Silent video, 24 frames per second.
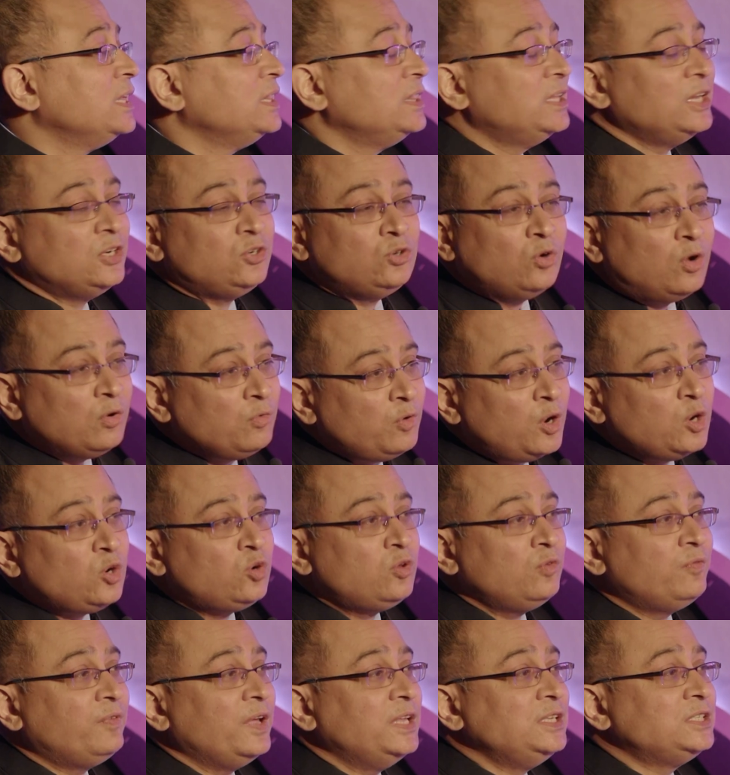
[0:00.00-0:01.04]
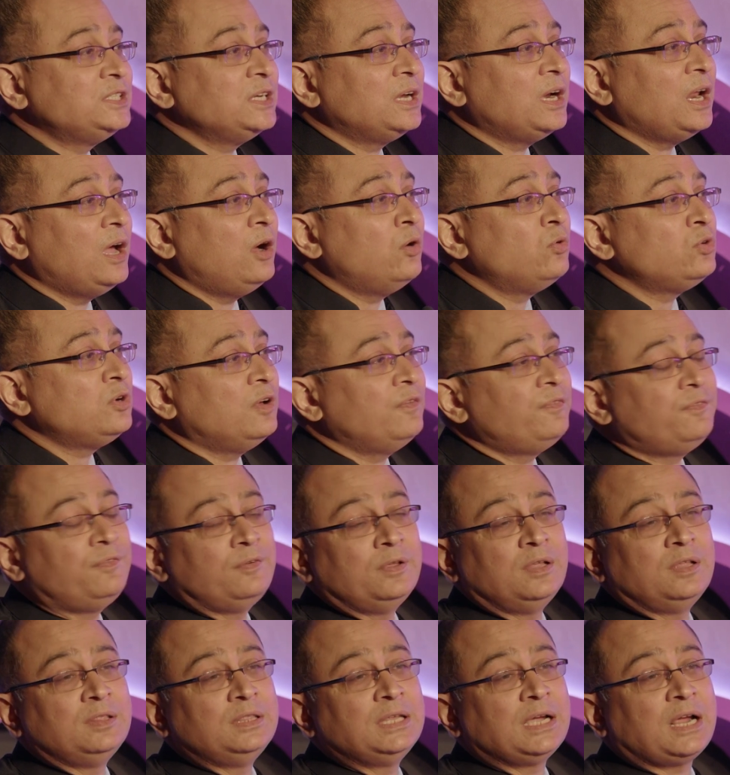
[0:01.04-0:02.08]
They don't want to venture out of
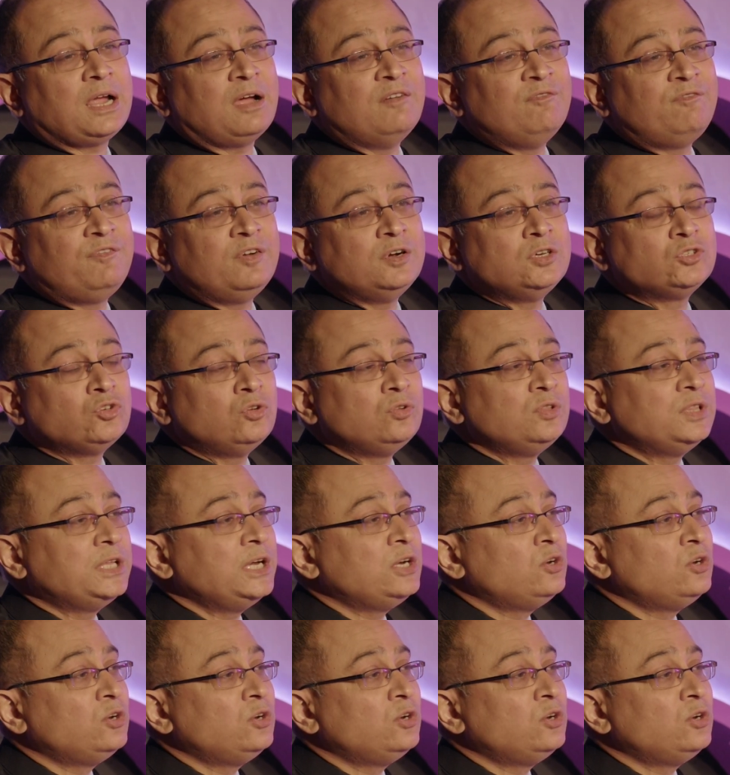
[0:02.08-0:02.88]
the comfort zone.